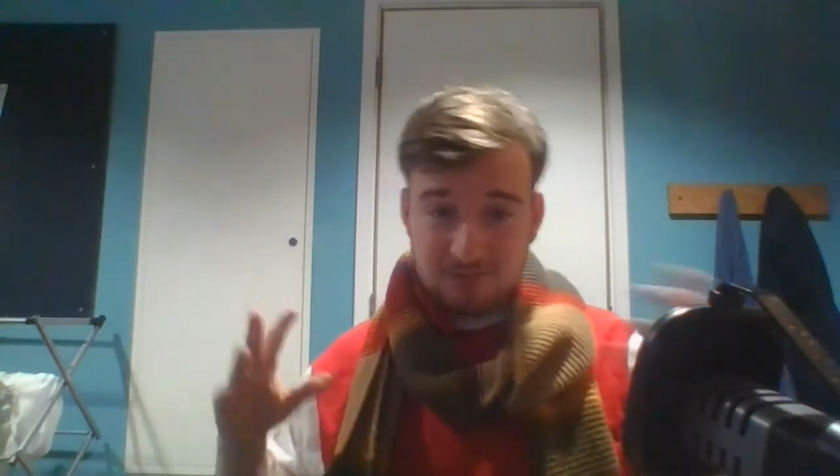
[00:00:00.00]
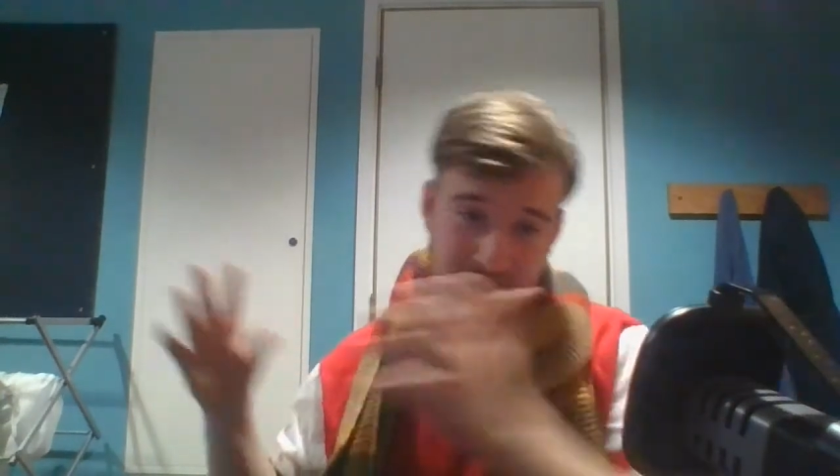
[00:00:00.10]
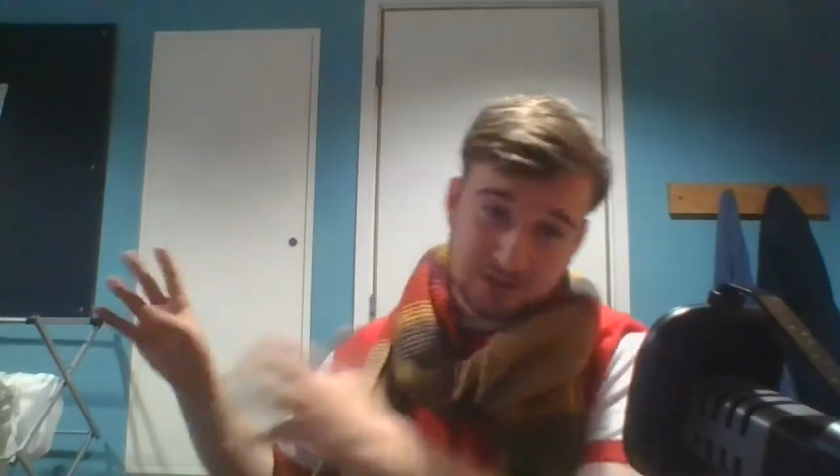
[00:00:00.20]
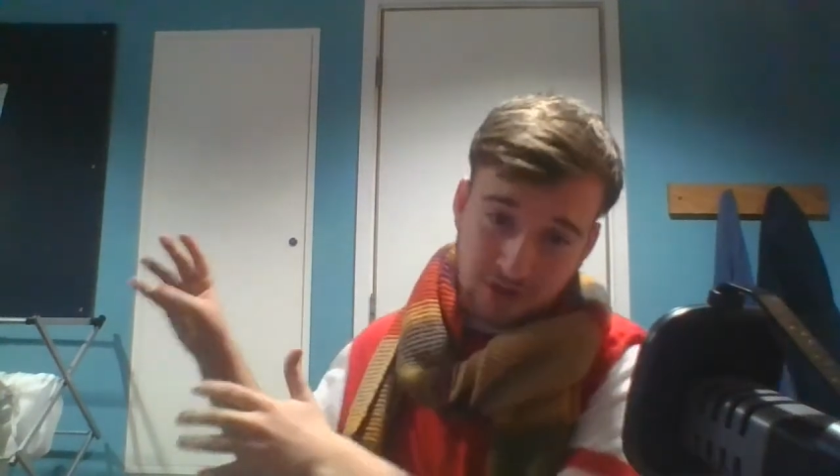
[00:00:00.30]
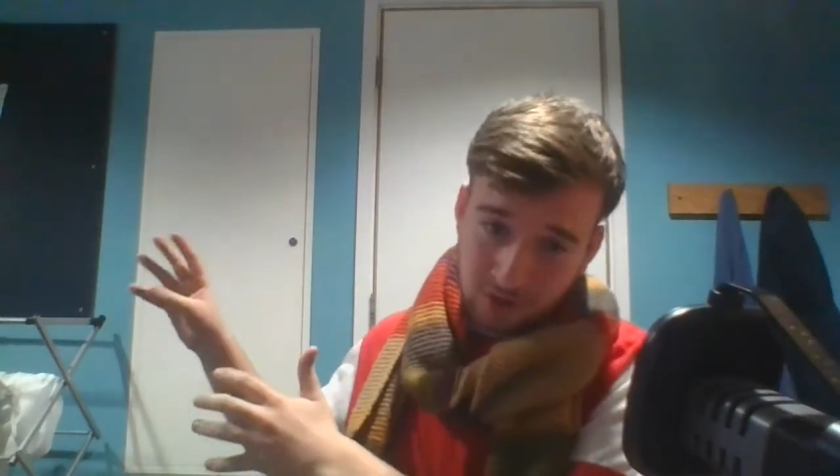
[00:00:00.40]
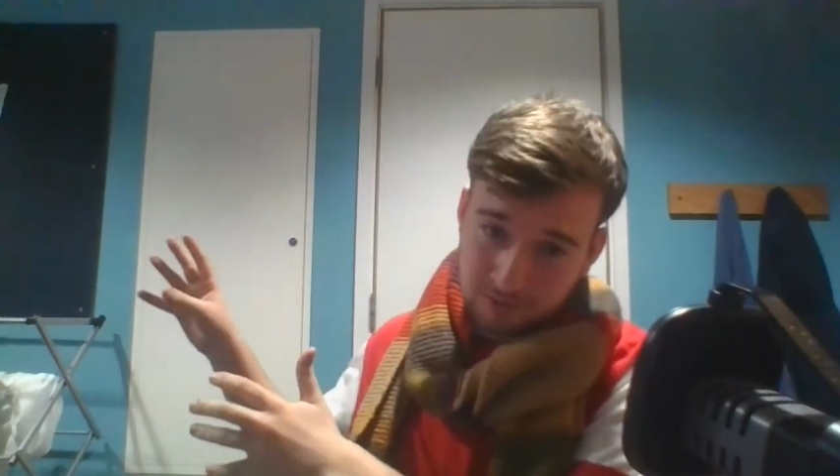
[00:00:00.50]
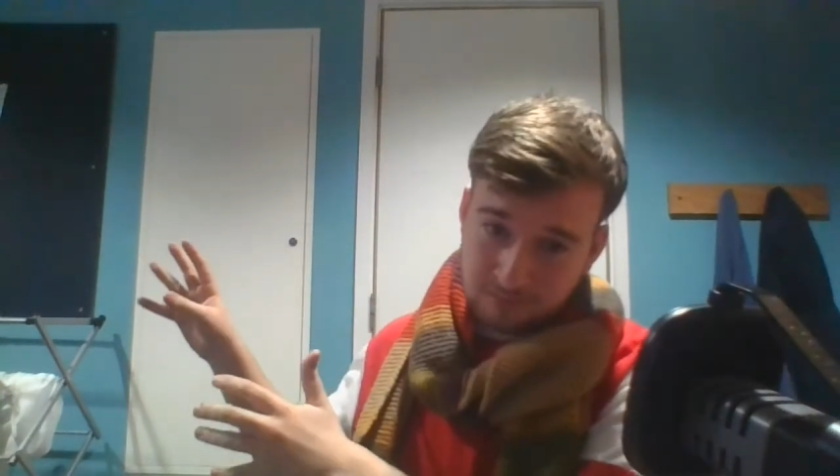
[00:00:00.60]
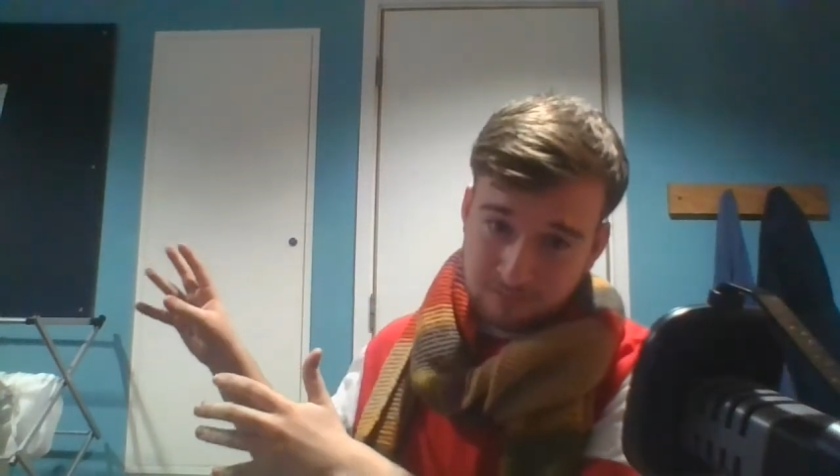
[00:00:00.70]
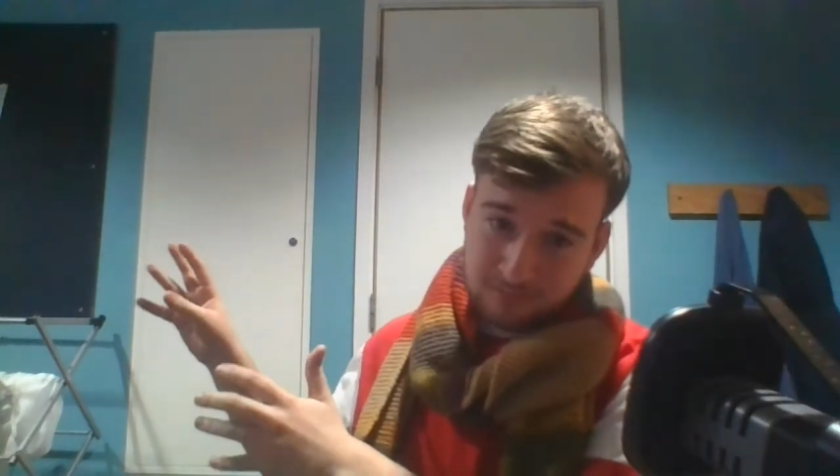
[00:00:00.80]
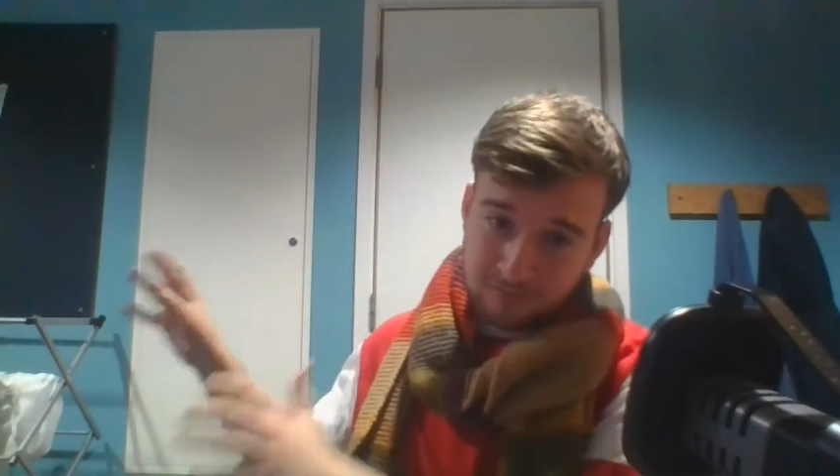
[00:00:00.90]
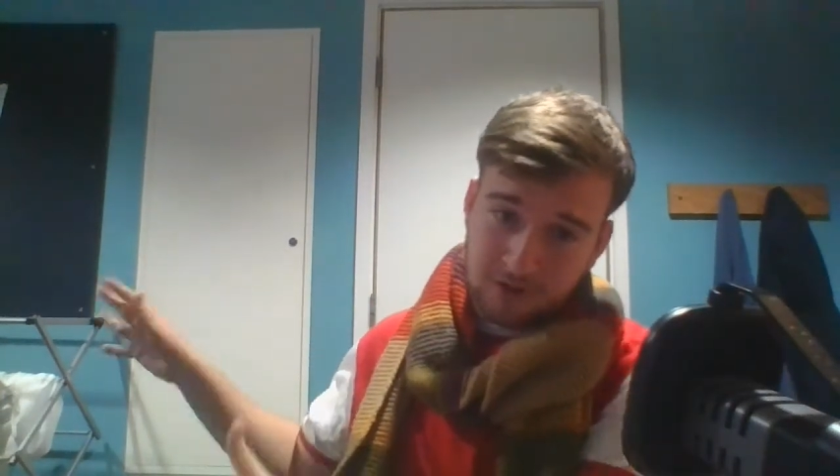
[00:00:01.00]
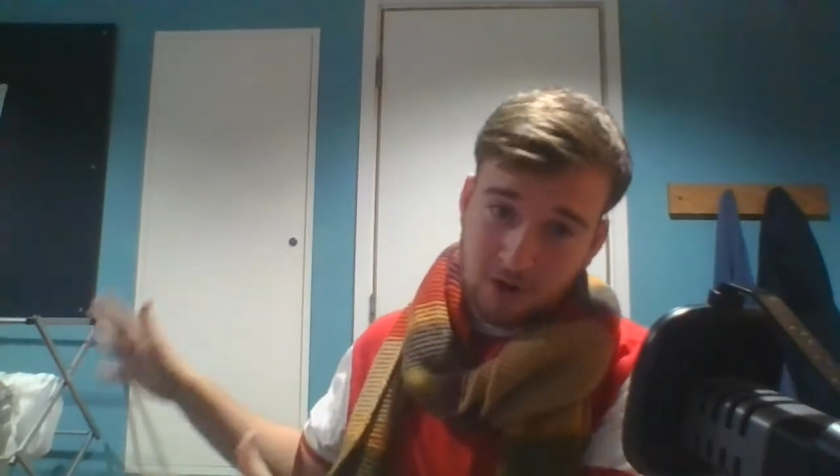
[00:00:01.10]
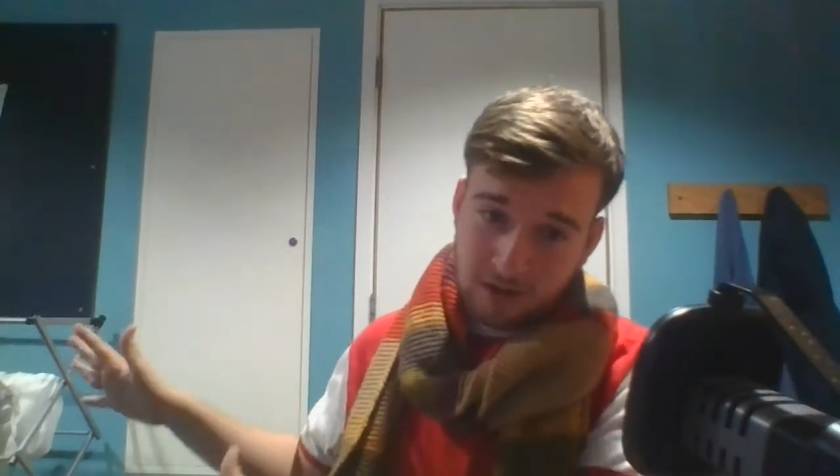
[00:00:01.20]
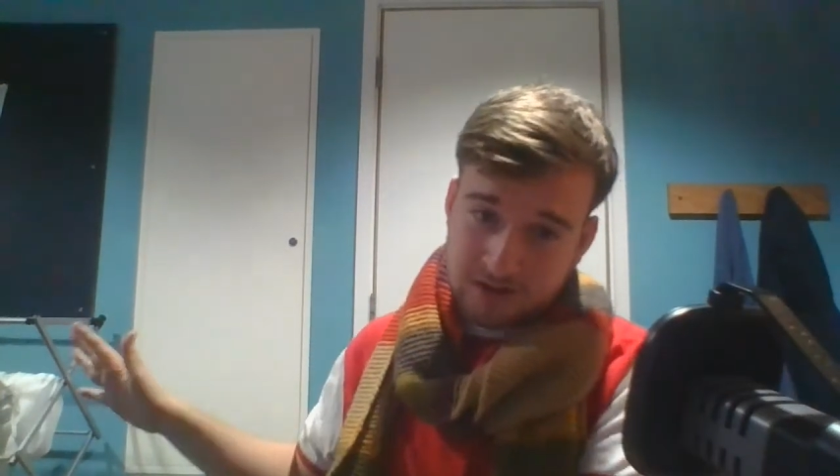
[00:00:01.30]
it's not on for long.